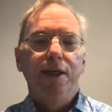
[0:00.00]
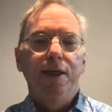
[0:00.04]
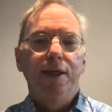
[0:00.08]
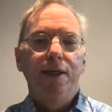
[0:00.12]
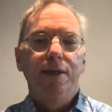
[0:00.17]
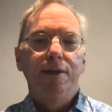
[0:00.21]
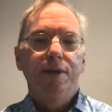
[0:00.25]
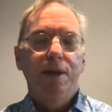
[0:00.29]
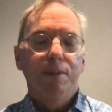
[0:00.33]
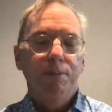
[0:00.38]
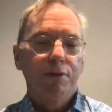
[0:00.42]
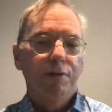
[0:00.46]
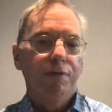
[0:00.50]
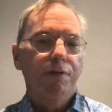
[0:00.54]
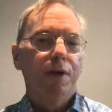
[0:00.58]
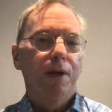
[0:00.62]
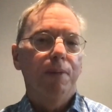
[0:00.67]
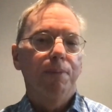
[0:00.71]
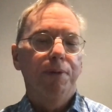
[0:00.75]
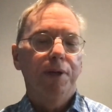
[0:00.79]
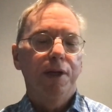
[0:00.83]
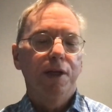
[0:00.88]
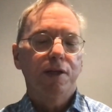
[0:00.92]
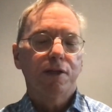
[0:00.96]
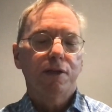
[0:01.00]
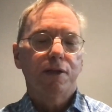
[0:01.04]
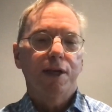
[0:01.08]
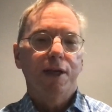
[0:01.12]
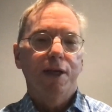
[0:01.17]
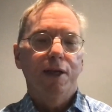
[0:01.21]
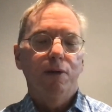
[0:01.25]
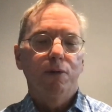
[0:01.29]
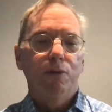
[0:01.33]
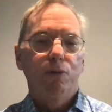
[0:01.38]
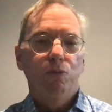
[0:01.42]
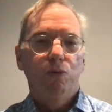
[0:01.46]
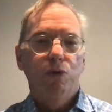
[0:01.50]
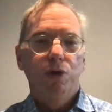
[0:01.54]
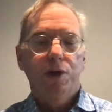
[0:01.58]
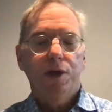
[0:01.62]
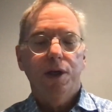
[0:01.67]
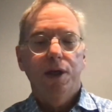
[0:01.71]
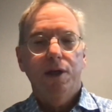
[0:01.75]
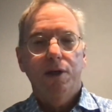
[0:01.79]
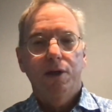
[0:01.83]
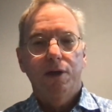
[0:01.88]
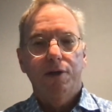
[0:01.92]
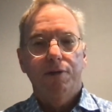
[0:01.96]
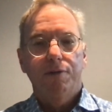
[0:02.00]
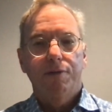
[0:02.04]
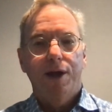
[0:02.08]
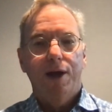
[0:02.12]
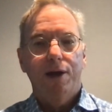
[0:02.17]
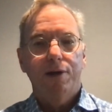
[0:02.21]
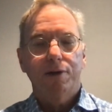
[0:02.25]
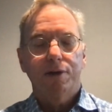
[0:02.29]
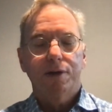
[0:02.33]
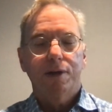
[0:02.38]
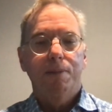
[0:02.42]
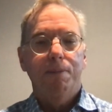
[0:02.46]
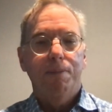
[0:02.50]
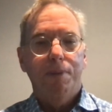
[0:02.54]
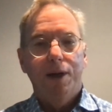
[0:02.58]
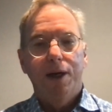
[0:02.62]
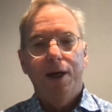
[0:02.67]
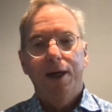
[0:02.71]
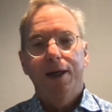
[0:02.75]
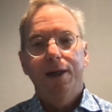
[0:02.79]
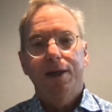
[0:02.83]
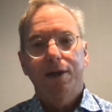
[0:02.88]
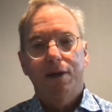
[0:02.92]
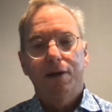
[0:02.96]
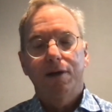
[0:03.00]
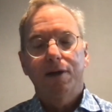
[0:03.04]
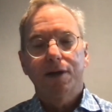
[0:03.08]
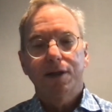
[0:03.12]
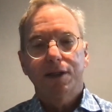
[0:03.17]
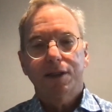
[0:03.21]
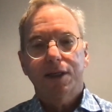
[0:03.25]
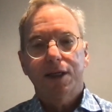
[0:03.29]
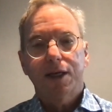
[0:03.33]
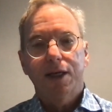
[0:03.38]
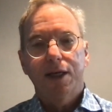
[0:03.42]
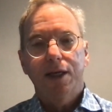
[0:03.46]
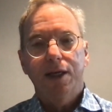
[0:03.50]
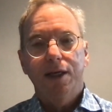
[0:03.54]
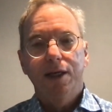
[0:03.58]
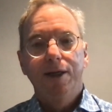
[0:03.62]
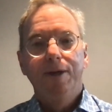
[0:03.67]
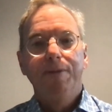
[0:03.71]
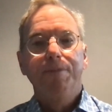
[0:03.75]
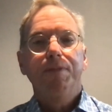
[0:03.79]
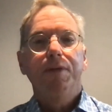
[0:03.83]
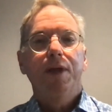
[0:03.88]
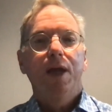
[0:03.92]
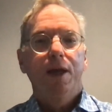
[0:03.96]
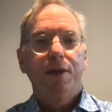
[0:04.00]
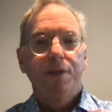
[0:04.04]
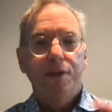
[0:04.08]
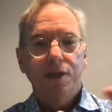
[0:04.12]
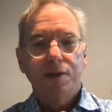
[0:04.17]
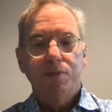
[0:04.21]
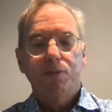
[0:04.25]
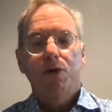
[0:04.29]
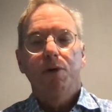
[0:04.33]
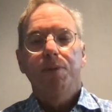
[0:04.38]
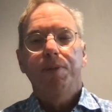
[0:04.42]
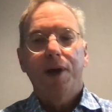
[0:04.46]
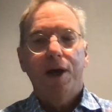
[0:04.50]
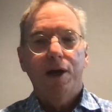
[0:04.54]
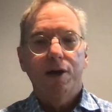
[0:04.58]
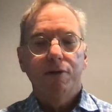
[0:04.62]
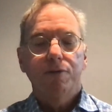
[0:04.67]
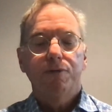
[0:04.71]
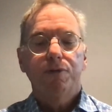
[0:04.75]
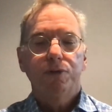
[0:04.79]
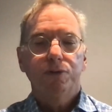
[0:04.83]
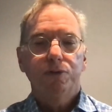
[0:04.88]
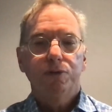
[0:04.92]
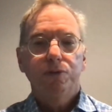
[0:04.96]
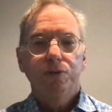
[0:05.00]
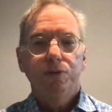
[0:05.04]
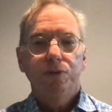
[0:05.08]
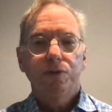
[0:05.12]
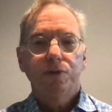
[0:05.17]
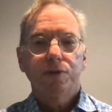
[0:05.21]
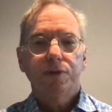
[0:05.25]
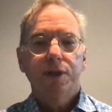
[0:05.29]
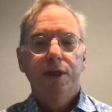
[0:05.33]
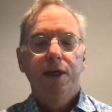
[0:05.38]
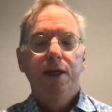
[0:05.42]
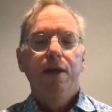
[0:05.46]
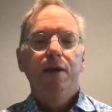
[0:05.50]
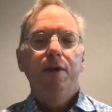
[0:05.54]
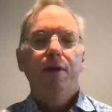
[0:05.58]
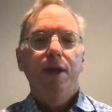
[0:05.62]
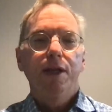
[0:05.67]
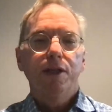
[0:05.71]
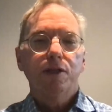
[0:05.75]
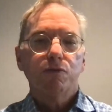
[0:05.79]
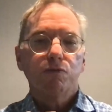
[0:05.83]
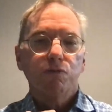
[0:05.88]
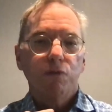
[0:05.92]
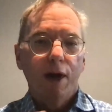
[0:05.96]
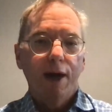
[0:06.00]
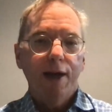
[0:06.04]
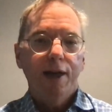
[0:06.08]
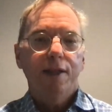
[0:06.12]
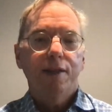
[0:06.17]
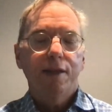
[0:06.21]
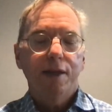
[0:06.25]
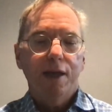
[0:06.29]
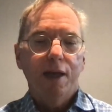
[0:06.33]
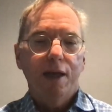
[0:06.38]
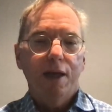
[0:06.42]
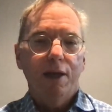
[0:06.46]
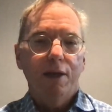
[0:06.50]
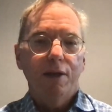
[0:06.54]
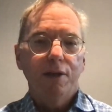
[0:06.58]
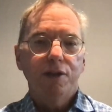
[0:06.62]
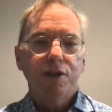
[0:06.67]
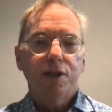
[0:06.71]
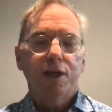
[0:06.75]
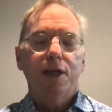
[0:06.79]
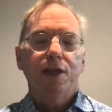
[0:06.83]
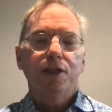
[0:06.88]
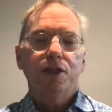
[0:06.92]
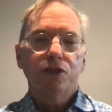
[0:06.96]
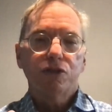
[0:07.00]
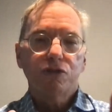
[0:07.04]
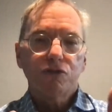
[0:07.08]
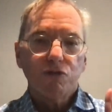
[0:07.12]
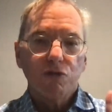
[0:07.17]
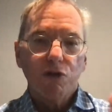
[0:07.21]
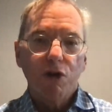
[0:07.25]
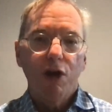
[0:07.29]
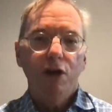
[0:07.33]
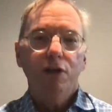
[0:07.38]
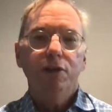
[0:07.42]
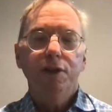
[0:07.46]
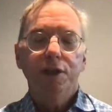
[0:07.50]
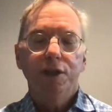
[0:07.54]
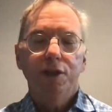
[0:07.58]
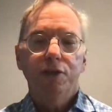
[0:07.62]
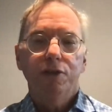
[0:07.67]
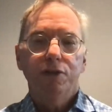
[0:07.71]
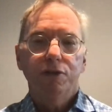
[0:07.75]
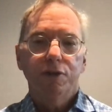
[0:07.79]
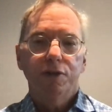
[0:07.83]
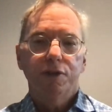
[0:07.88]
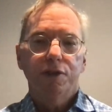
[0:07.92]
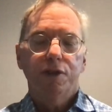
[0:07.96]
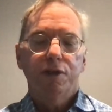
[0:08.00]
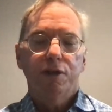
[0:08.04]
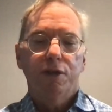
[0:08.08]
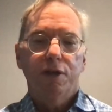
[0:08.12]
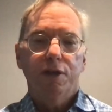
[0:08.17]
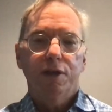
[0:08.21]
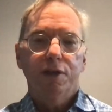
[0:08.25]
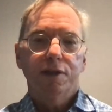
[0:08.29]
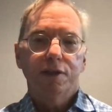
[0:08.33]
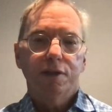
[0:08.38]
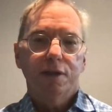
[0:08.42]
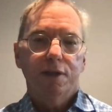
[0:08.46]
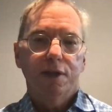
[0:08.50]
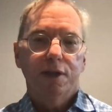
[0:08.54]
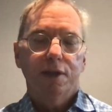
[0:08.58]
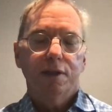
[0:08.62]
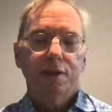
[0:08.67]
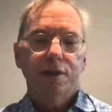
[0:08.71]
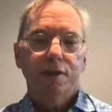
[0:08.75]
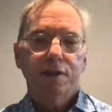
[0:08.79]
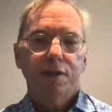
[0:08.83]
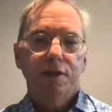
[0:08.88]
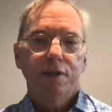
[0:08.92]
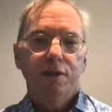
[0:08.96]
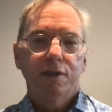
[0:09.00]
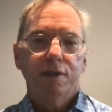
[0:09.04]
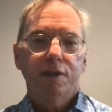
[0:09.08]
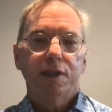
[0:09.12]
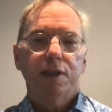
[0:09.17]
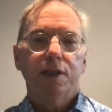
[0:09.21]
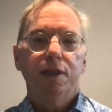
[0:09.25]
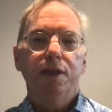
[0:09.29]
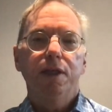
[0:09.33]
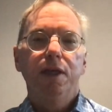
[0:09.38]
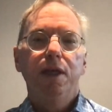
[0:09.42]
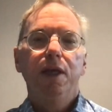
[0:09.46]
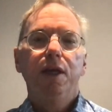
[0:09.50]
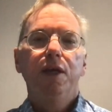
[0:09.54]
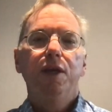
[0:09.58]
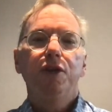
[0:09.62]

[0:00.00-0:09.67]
A number of companies are now working on how to combine RSA and these more powerful tools. It's right at the edge, and I strongly encourage the audience to take this seriously.